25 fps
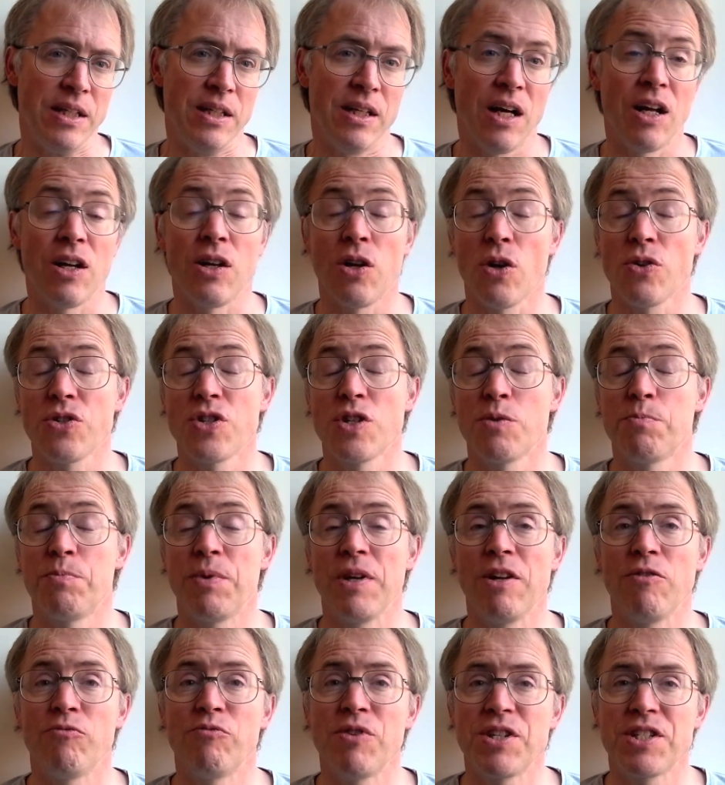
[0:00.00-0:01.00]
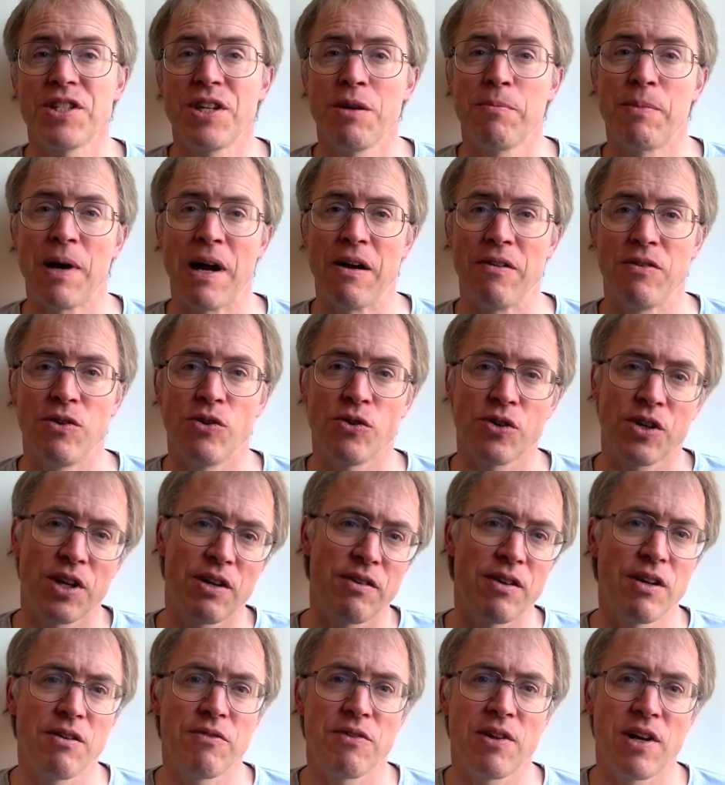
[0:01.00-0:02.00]
A lot has been written about
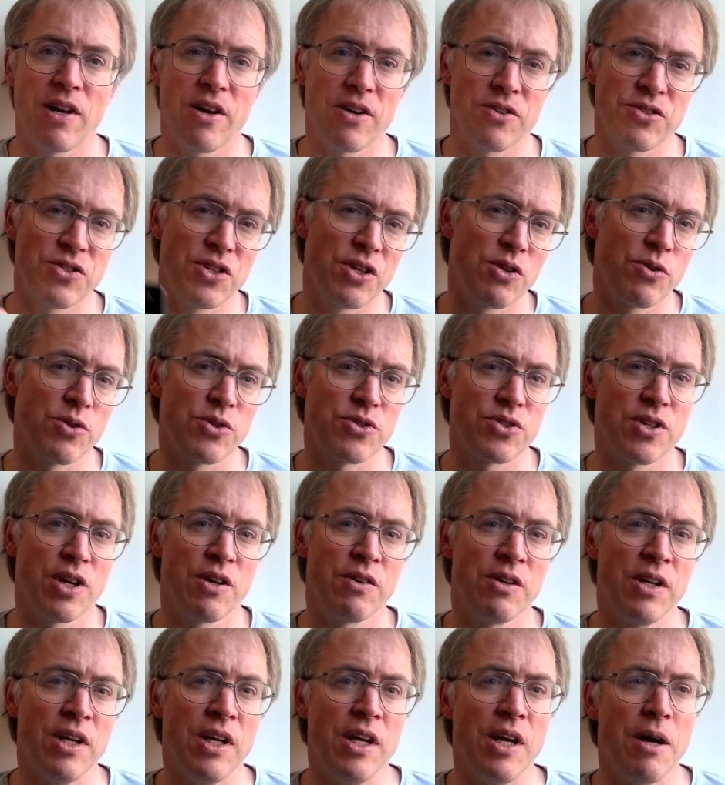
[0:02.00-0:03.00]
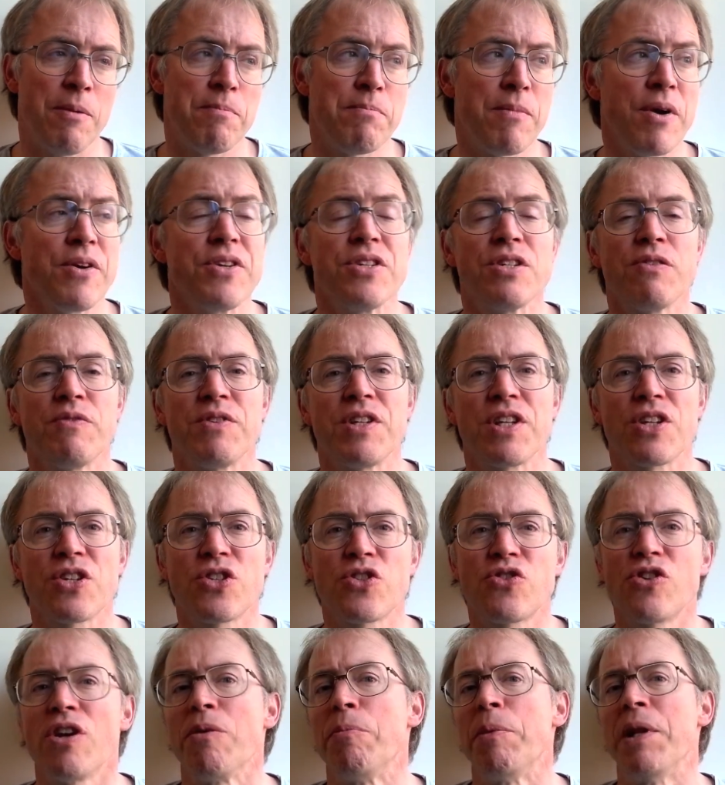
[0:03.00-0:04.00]
Nokia over the last year or so, most of it
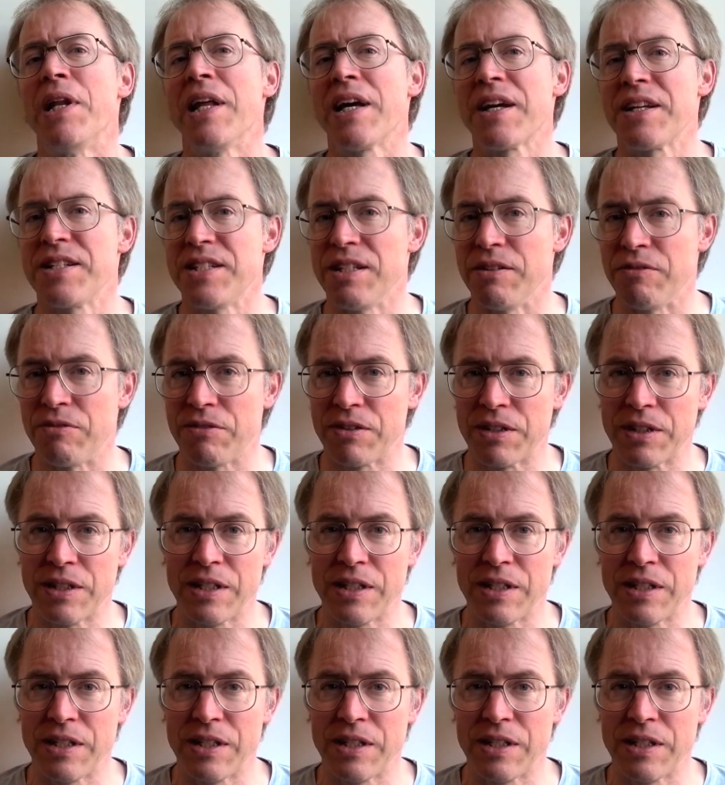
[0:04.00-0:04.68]
extremely negative.